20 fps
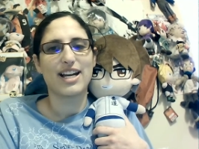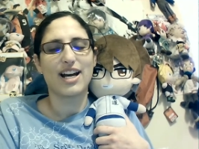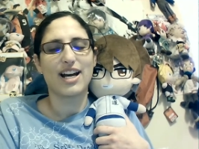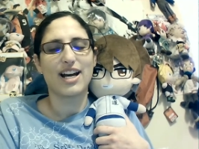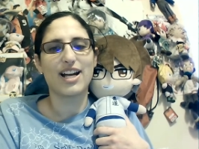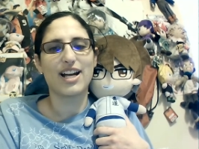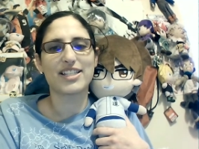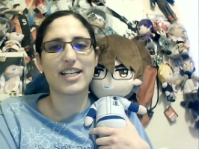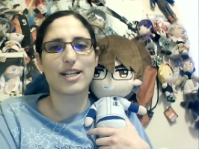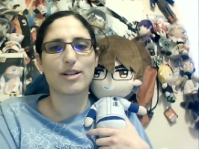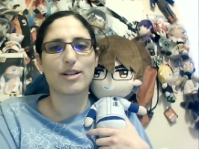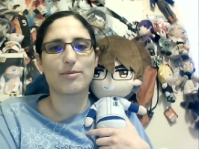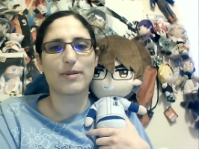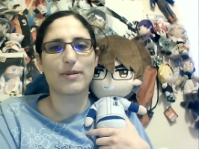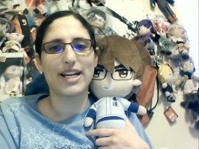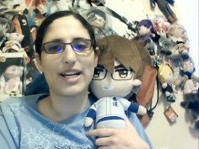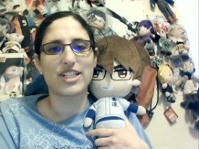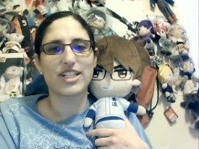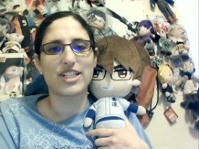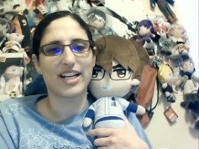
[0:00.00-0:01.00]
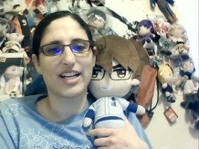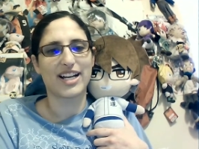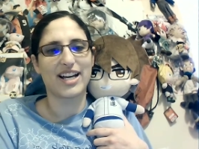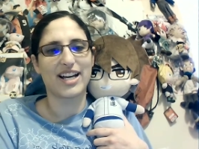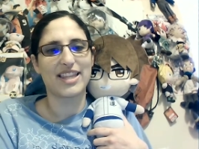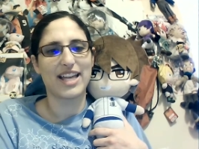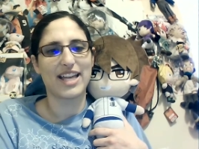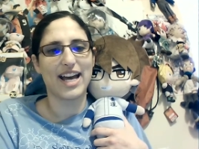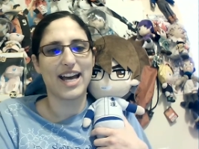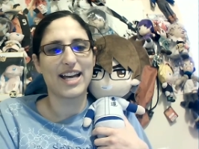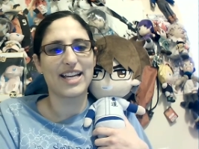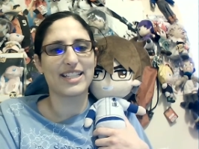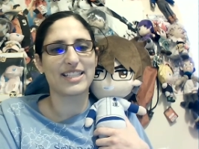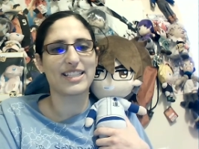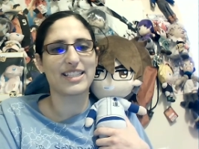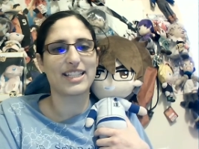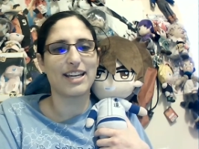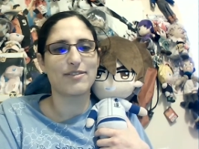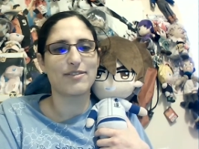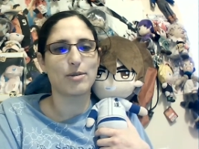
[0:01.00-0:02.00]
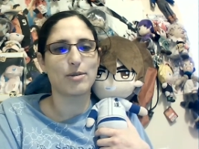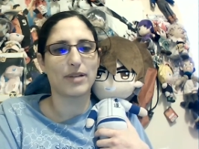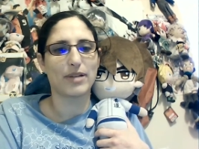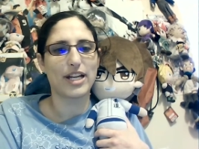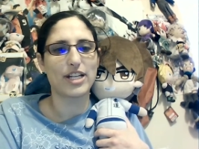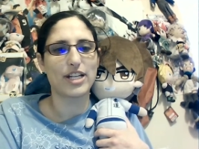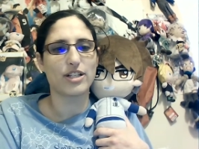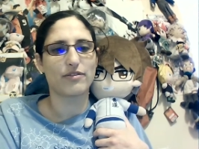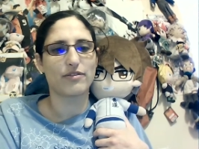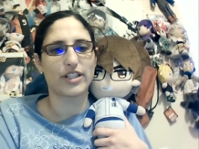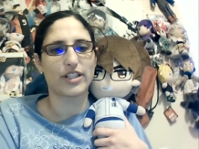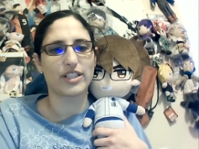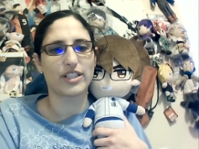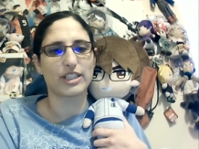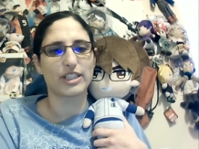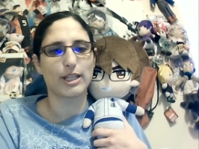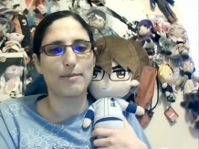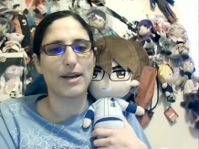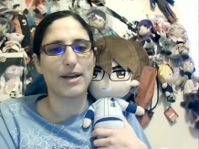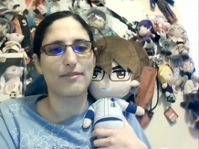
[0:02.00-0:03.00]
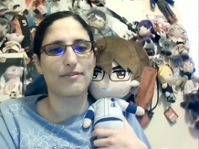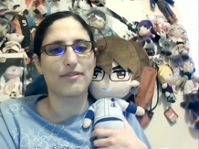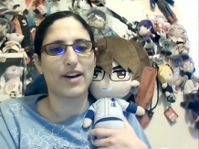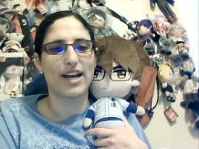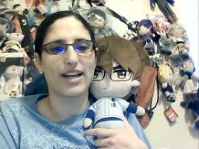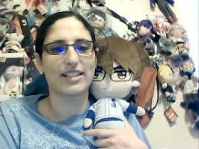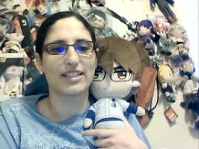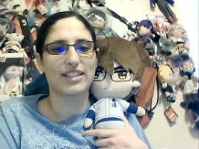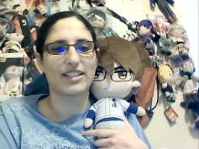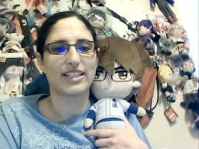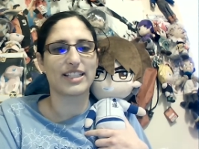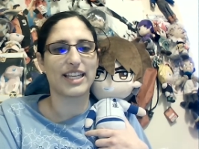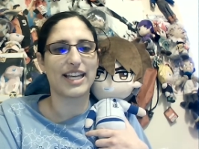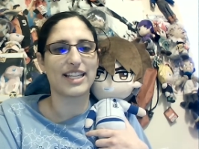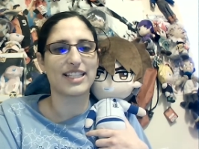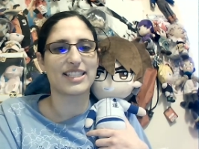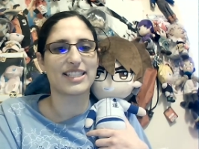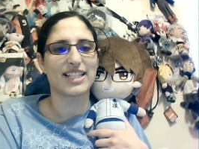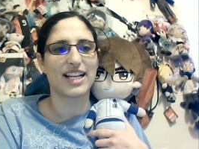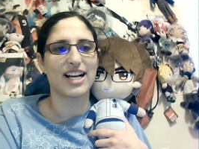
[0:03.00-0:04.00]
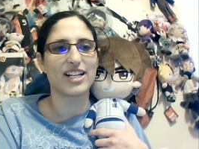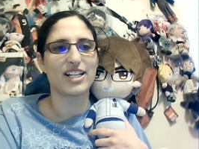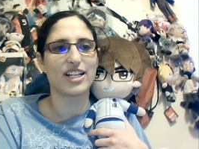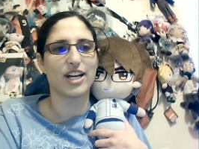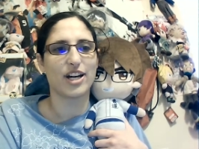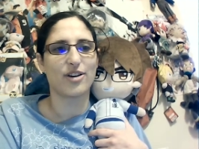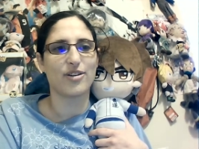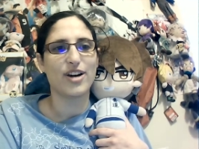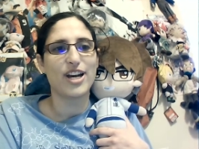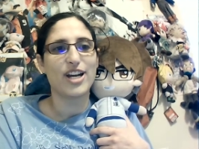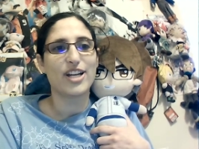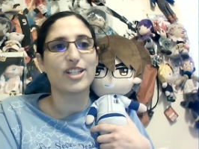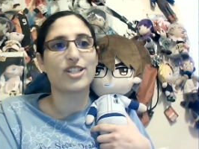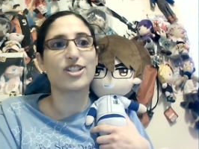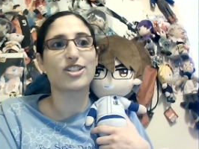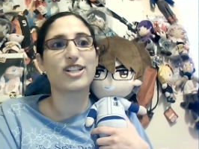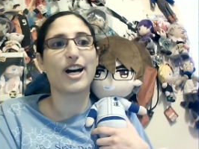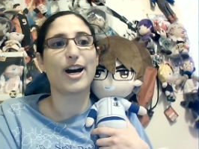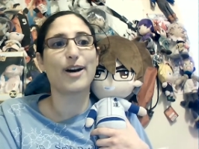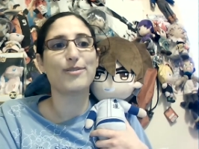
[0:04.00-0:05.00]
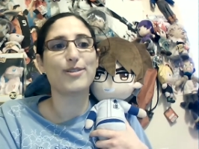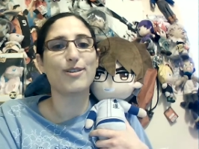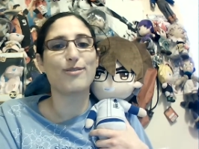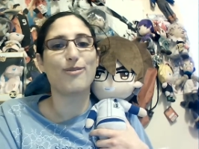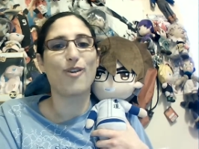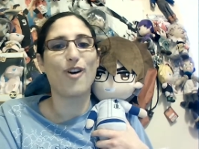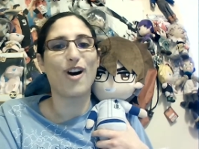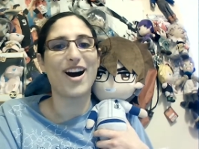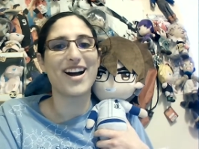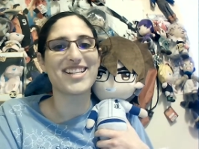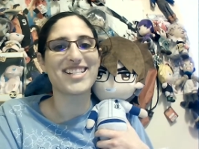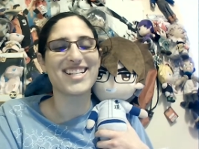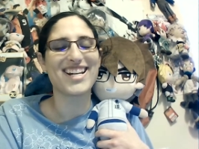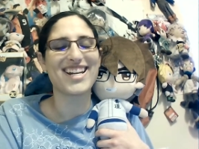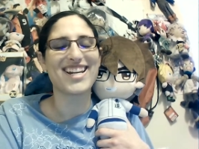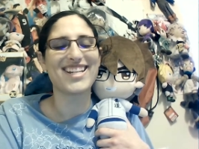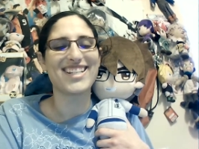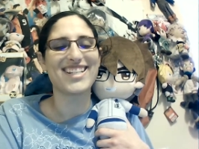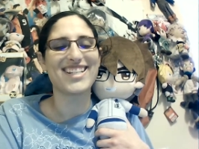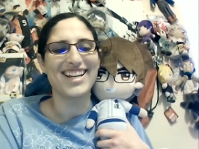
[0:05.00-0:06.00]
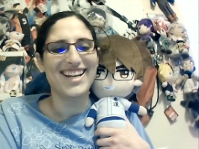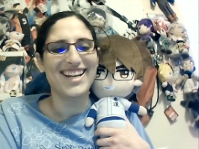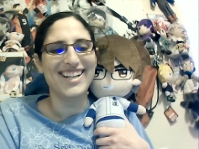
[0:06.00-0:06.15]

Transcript: I'll take a rain check on that and save the pleasure for your semifinal against Sanko. You'll come to watch it?